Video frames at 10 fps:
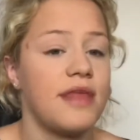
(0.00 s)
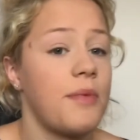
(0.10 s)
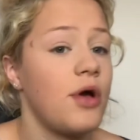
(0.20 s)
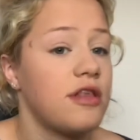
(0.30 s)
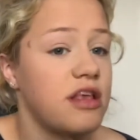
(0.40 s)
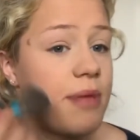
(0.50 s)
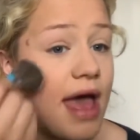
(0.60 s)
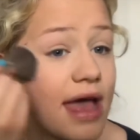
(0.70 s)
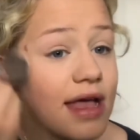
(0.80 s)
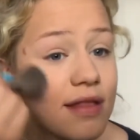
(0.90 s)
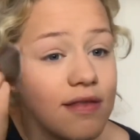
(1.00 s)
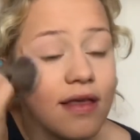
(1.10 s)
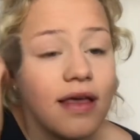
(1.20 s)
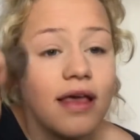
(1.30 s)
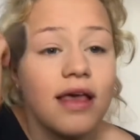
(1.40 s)
They woke us up at 8,
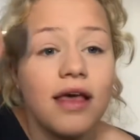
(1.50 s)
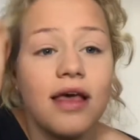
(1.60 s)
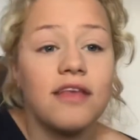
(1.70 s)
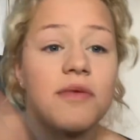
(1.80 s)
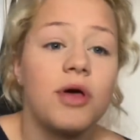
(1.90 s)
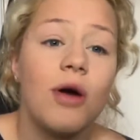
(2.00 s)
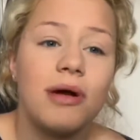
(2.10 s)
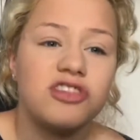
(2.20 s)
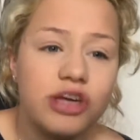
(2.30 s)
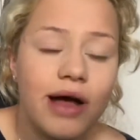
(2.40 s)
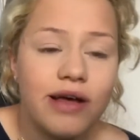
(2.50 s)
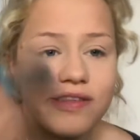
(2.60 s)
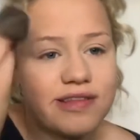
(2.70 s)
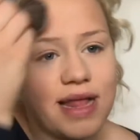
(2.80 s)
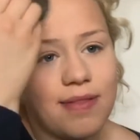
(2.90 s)
so we got about 2 hours
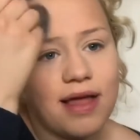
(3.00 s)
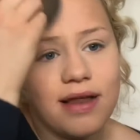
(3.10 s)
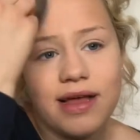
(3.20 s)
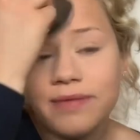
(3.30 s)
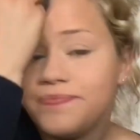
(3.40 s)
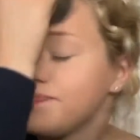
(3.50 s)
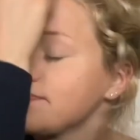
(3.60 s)
sleep that night.